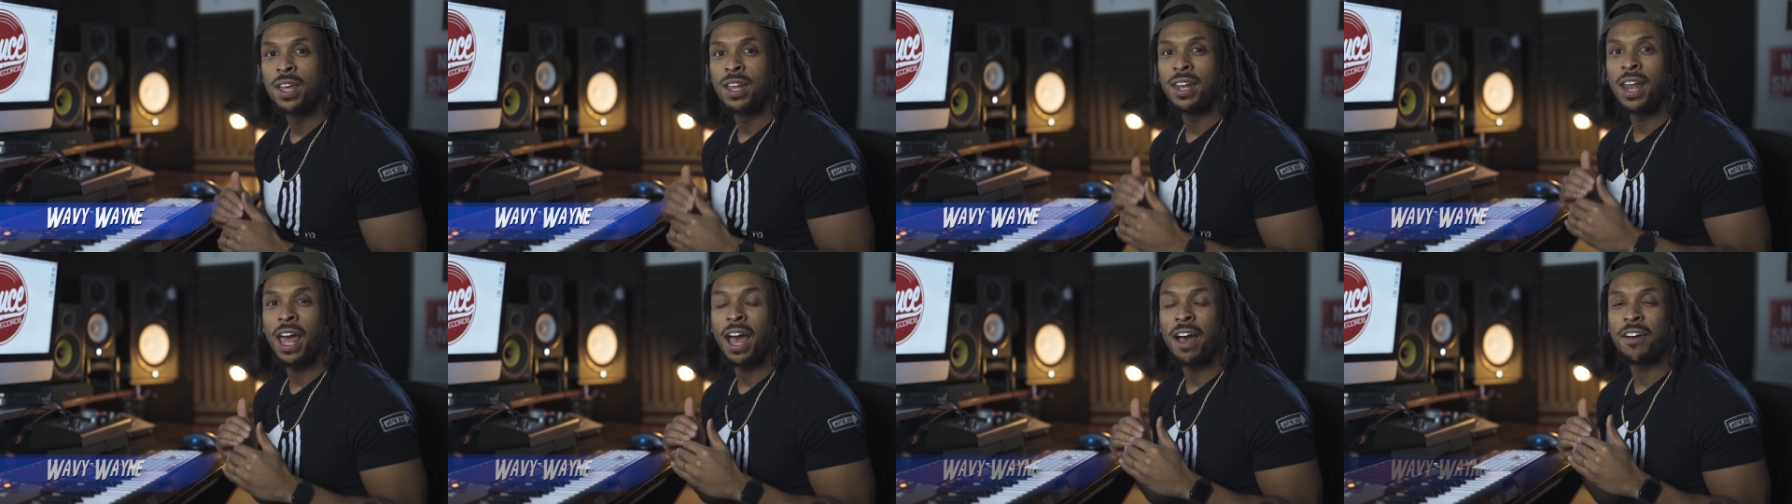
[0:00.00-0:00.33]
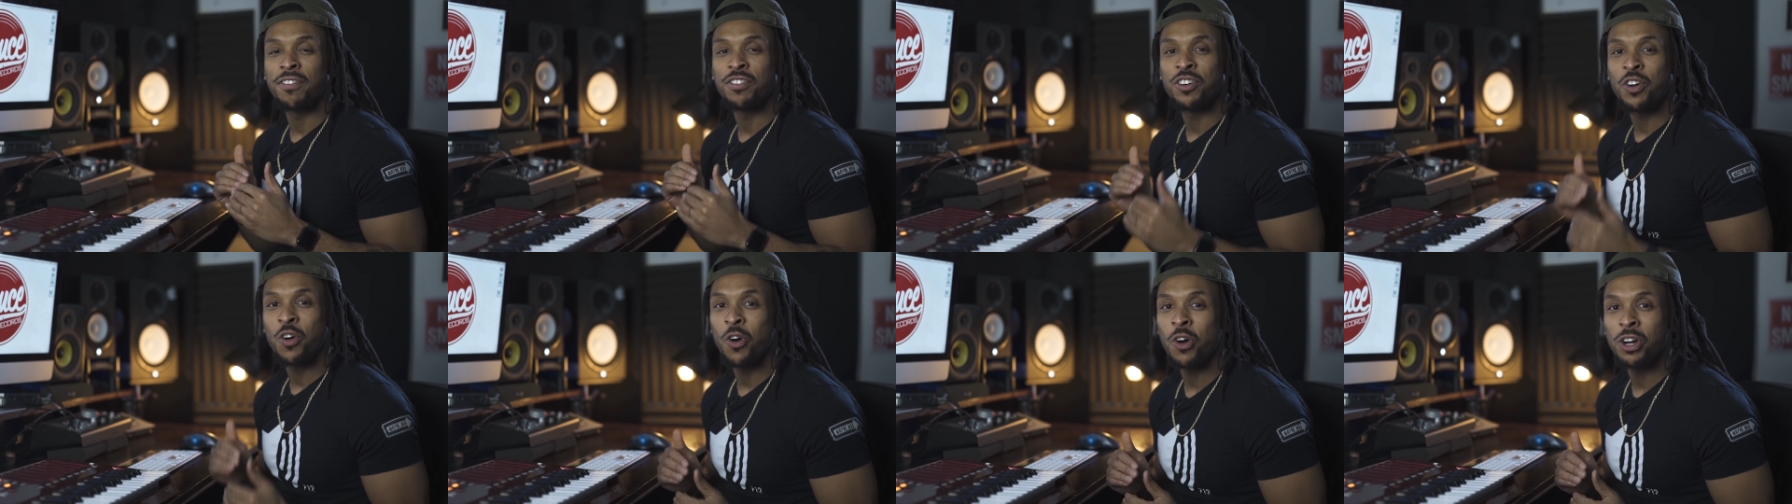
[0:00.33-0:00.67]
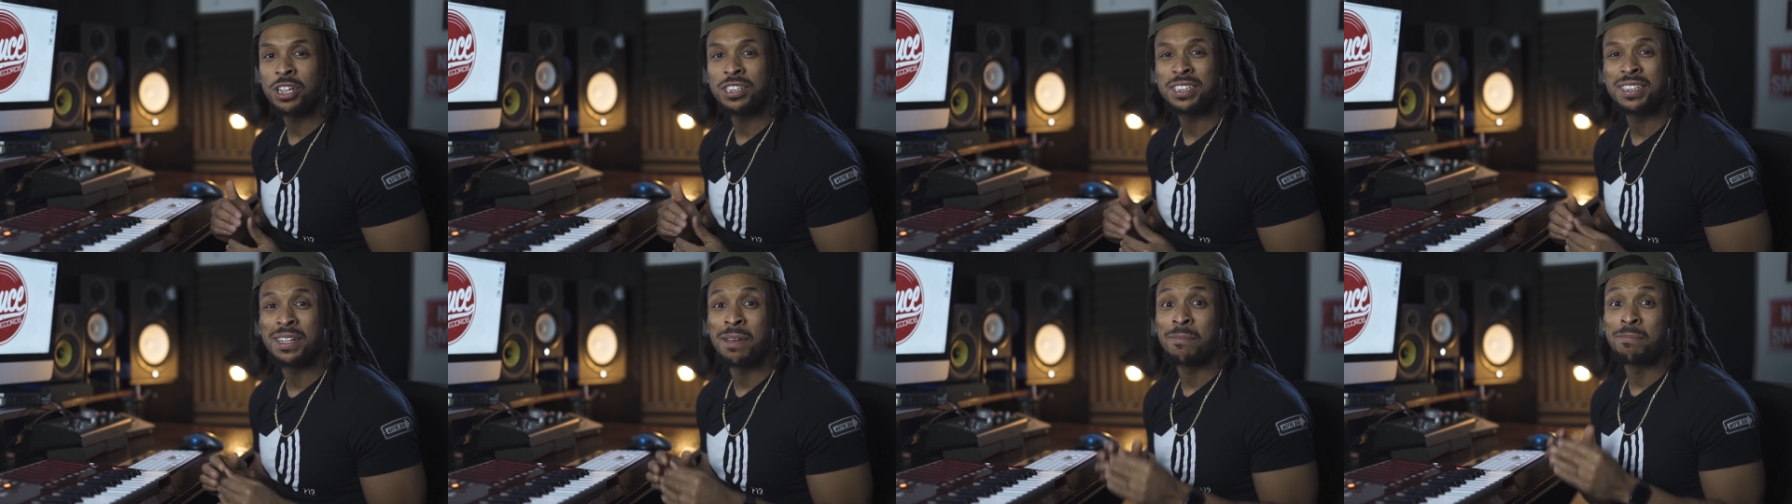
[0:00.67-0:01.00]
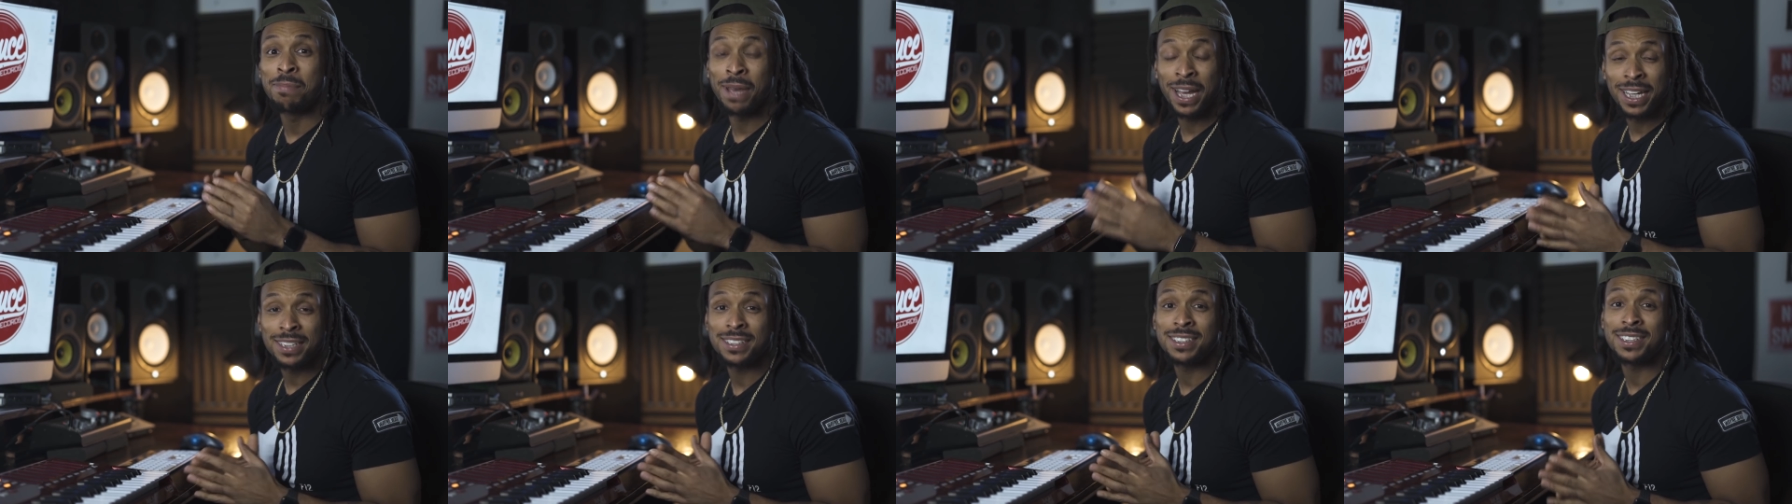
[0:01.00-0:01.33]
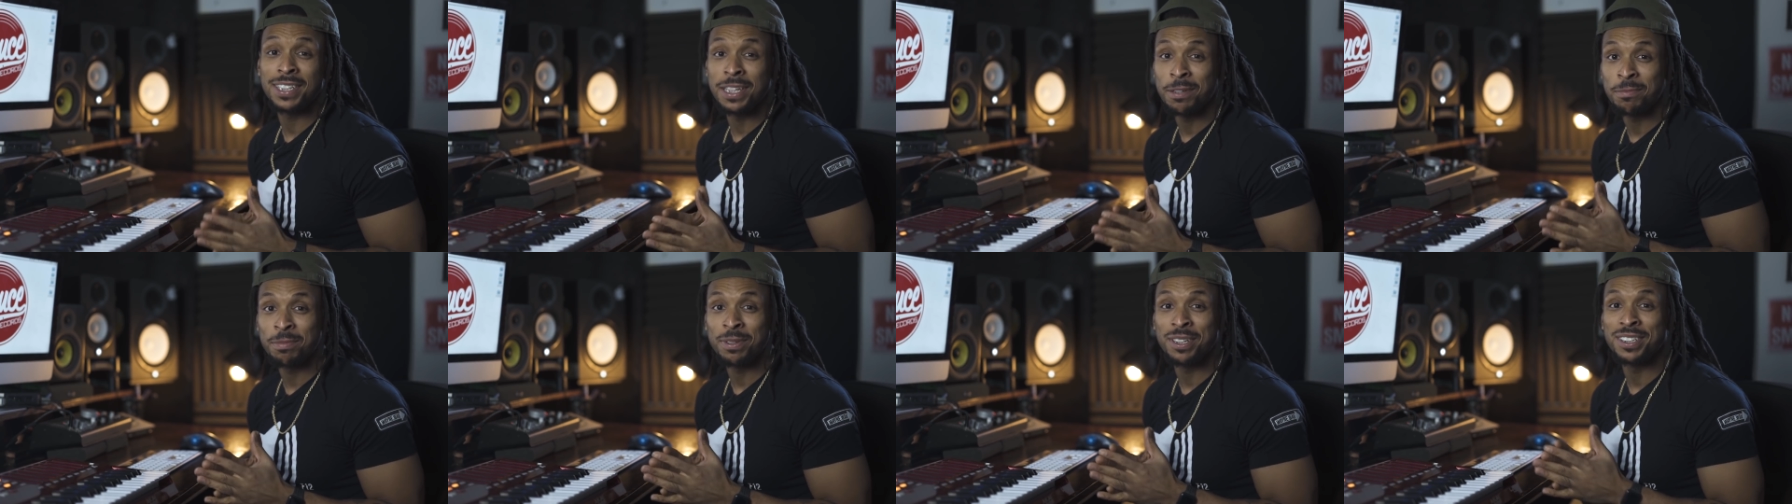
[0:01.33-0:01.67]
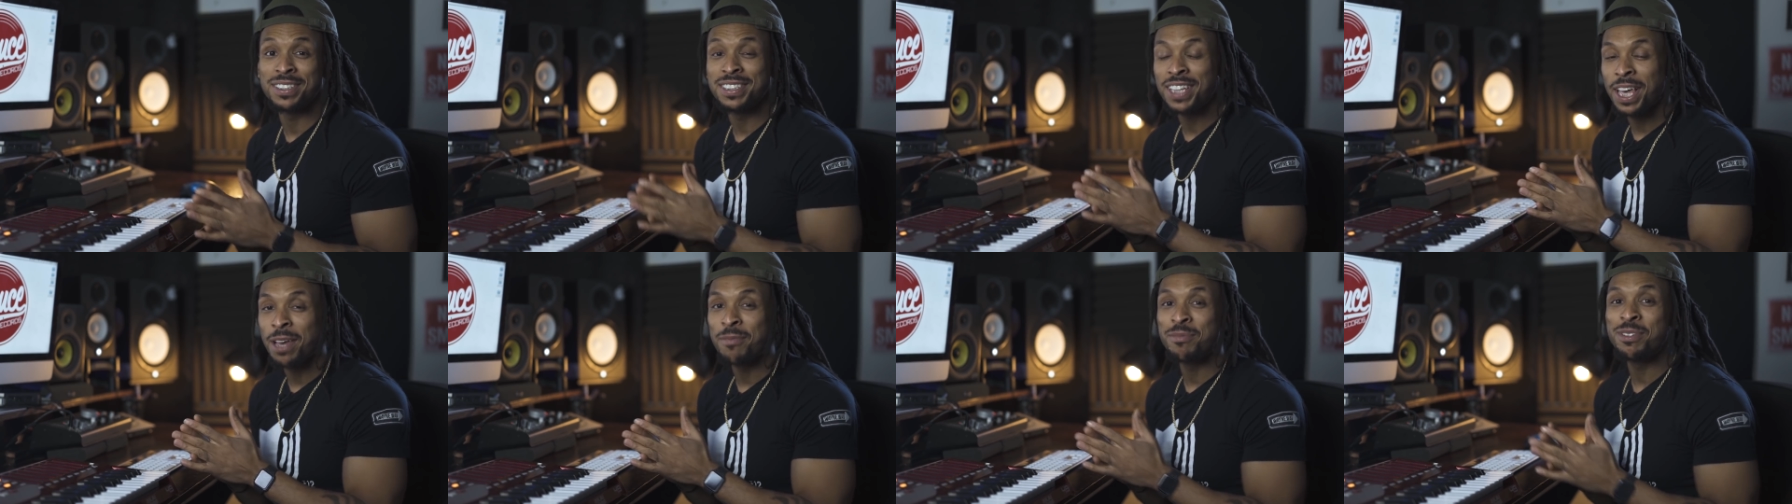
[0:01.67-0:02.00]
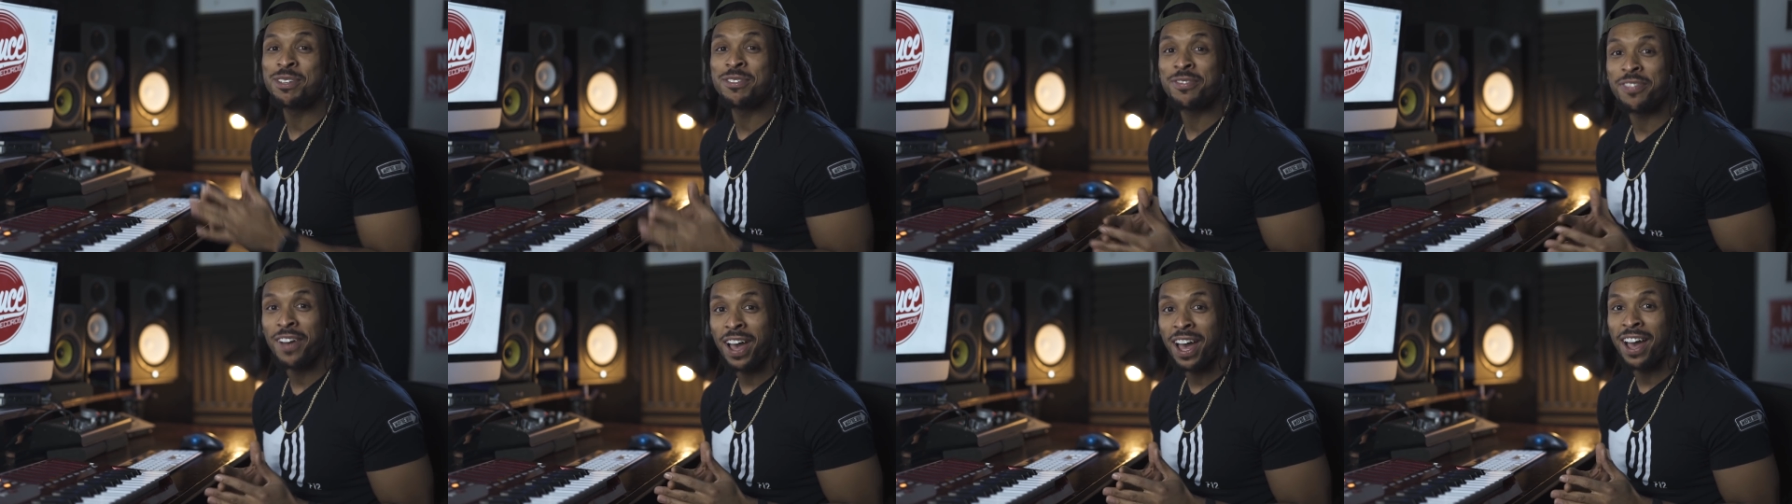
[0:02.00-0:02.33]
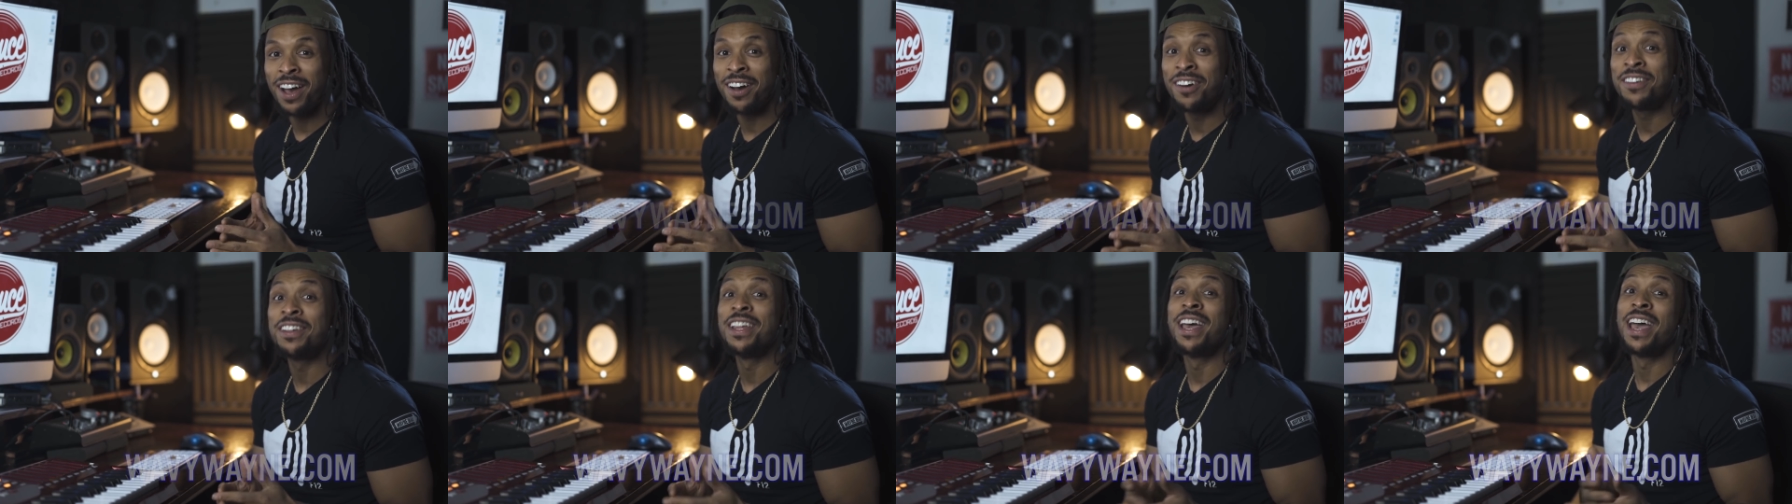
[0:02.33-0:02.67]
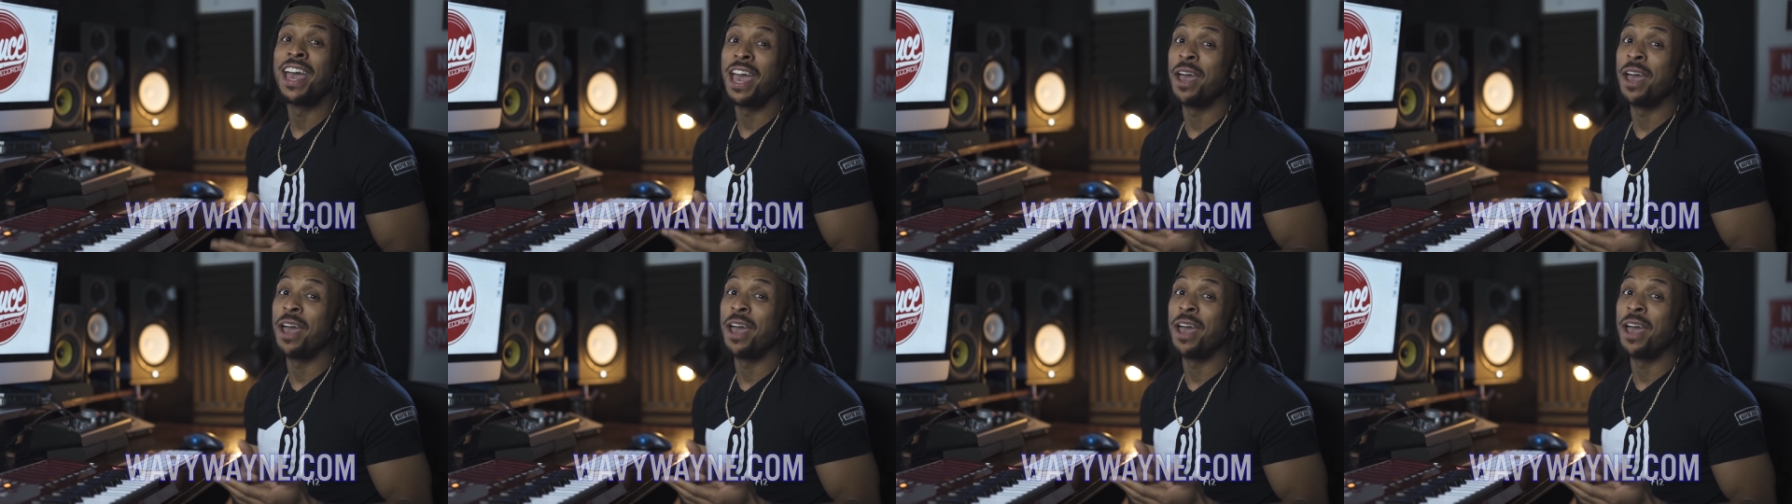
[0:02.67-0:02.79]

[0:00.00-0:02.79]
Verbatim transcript: Now, of course, the best templates can be found